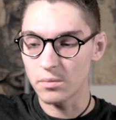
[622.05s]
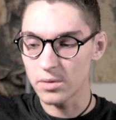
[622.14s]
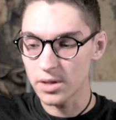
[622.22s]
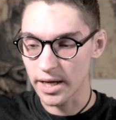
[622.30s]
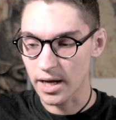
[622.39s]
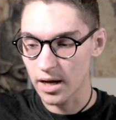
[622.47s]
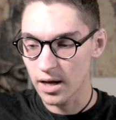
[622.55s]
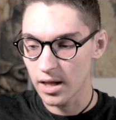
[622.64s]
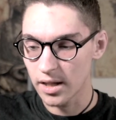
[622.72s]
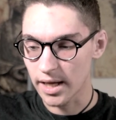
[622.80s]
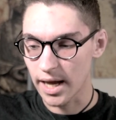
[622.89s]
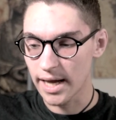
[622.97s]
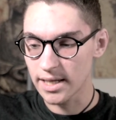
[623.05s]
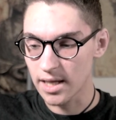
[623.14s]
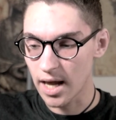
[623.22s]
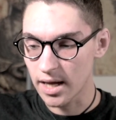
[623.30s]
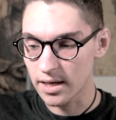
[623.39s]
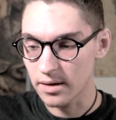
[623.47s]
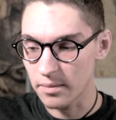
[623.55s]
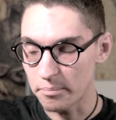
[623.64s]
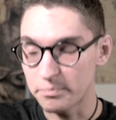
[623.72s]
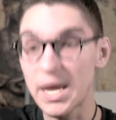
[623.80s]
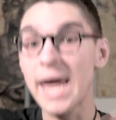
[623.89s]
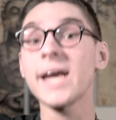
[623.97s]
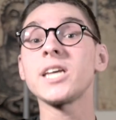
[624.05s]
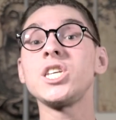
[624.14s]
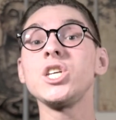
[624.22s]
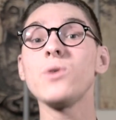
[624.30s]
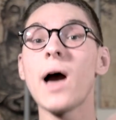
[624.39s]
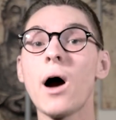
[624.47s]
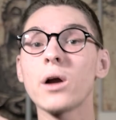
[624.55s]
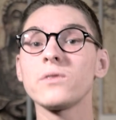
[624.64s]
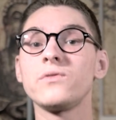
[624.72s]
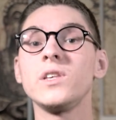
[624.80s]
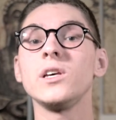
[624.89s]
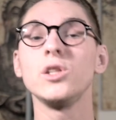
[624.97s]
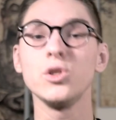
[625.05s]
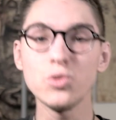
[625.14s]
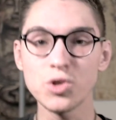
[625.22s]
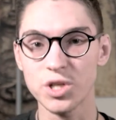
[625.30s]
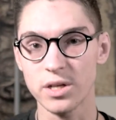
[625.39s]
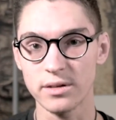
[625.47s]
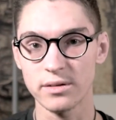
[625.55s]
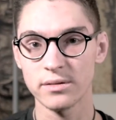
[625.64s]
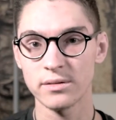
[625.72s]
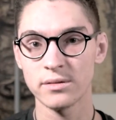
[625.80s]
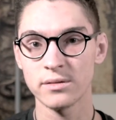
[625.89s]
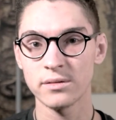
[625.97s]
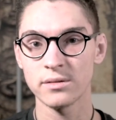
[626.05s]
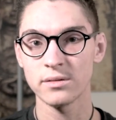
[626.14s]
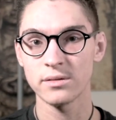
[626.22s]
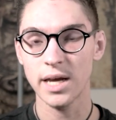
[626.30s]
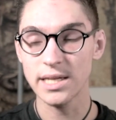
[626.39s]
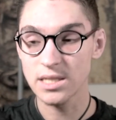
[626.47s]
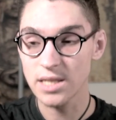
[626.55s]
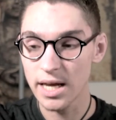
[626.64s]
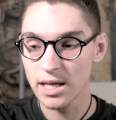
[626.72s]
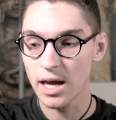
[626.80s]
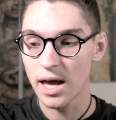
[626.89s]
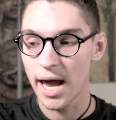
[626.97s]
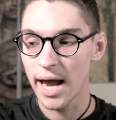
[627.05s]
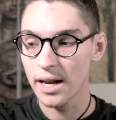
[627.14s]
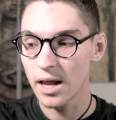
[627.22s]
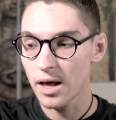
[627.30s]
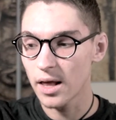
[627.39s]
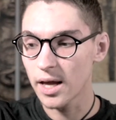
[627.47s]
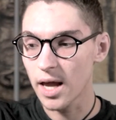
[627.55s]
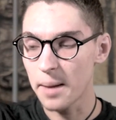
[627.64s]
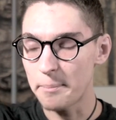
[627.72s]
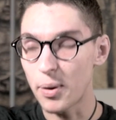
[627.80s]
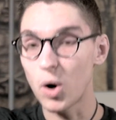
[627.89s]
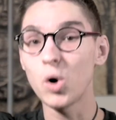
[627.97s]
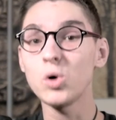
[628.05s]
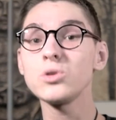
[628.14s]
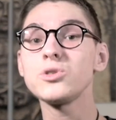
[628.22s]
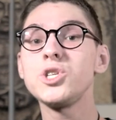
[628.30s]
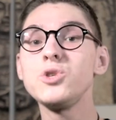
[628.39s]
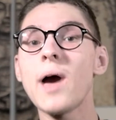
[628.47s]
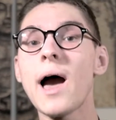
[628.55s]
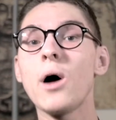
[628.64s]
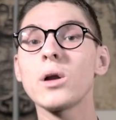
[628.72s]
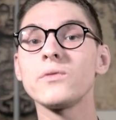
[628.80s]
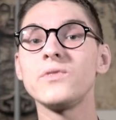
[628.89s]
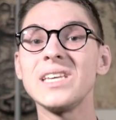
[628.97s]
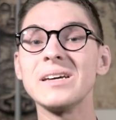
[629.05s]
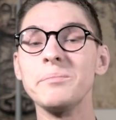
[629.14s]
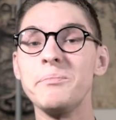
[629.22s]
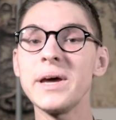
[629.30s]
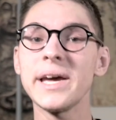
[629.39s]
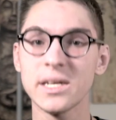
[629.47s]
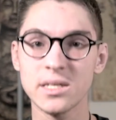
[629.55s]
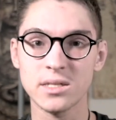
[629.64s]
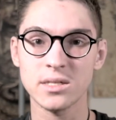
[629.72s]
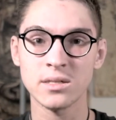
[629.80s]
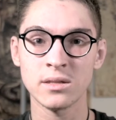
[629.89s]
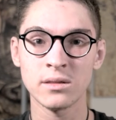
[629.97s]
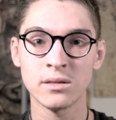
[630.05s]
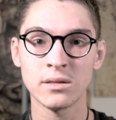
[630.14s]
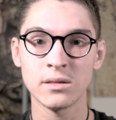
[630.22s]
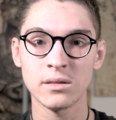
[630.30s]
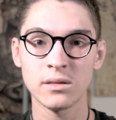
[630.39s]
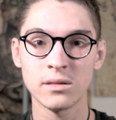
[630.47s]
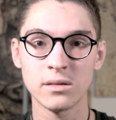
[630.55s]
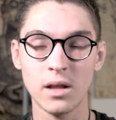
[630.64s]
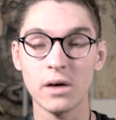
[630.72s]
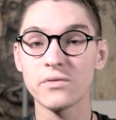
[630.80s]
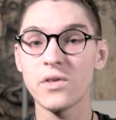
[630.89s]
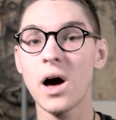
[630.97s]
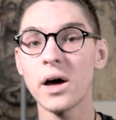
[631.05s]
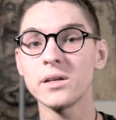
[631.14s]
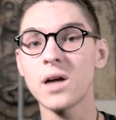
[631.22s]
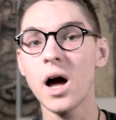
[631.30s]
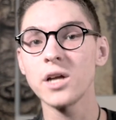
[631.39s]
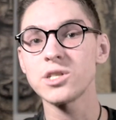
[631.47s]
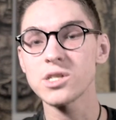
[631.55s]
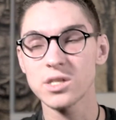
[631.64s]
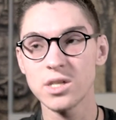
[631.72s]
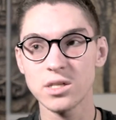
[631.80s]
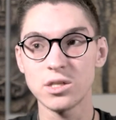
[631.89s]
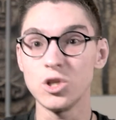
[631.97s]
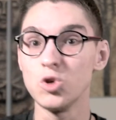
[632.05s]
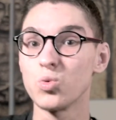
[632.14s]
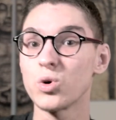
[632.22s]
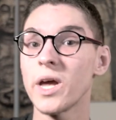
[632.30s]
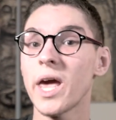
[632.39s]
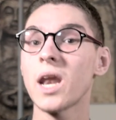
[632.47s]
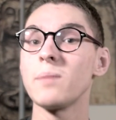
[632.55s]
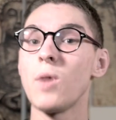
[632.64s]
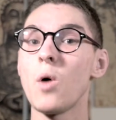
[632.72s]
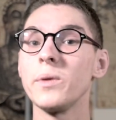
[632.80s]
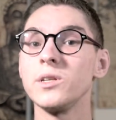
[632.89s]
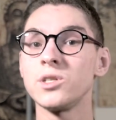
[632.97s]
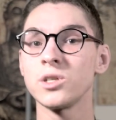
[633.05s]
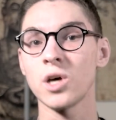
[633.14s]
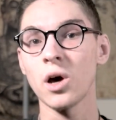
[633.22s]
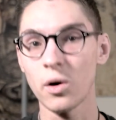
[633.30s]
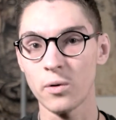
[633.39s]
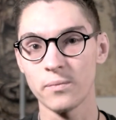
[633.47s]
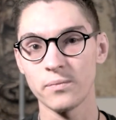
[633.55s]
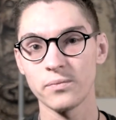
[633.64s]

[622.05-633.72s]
it takes you out of the illusion. It pulls you out of the abyss of the unconsciousness you were in a moment ago.